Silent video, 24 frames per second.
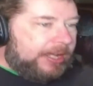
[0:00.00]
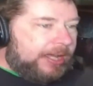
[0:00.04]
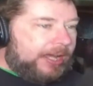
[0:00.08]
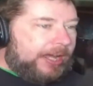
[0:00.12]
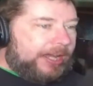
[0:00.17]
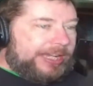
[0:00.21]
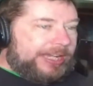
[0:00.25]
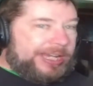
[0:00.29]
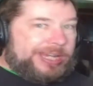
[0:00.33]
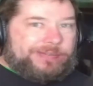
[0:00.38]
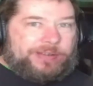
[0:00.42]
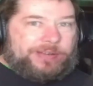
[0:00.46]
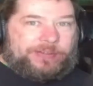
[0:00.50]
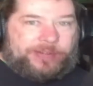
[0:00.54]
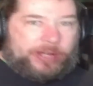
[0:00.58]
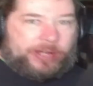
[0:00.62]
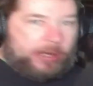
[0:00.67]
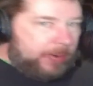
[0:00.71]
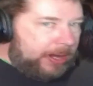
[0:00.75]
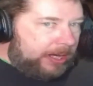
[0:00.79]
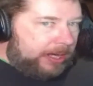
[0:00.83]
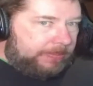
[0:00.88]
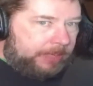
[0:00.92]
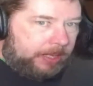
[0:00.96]
Uh, even if you
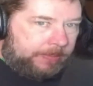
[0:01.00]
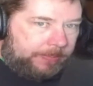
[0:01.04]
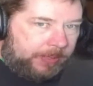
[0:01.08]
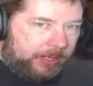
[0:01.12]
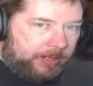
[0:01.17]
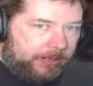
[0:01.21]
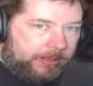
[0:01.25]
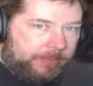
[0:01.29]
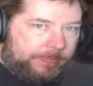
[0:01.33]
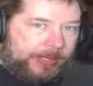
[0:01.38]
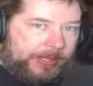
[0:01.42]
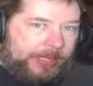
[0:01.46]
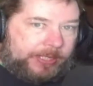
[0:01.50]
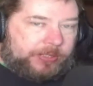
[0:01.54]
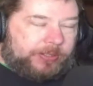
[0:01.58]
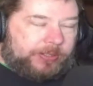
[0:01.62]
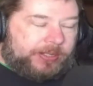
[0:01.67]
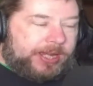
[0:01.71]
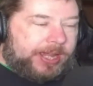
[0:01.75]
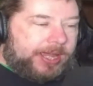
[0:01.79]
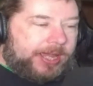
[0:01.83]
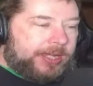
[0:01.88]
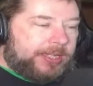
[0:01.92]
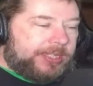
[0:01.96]
don't want to be a part of the
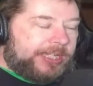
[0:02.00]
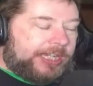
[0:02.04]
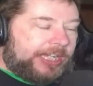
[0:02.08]
Patreon